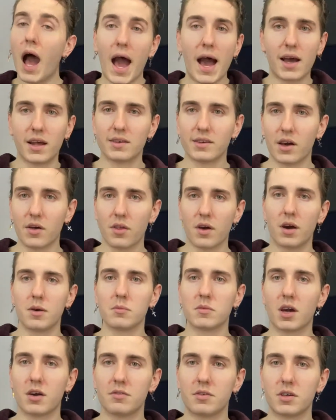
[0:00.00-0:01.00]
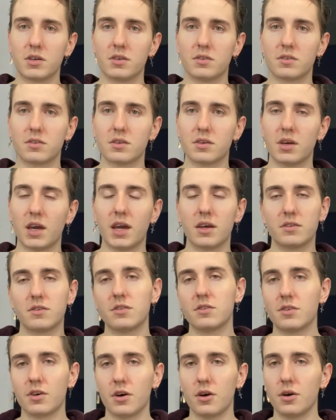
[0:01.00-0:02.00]
And now that I'm covered head
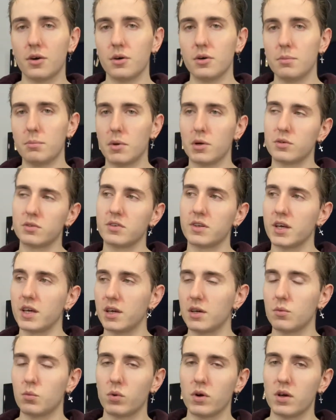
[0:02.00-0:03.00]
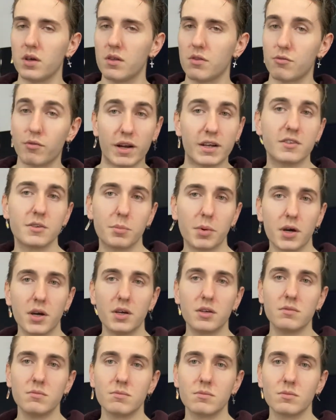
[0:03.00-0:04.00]
to toe, mostly, with razor
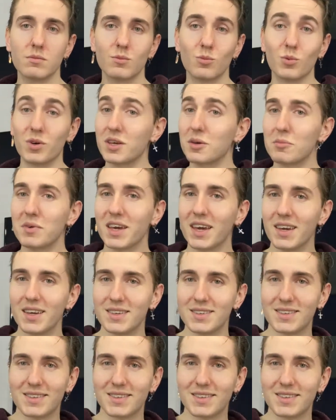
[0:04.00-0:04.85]
burn, we can begin.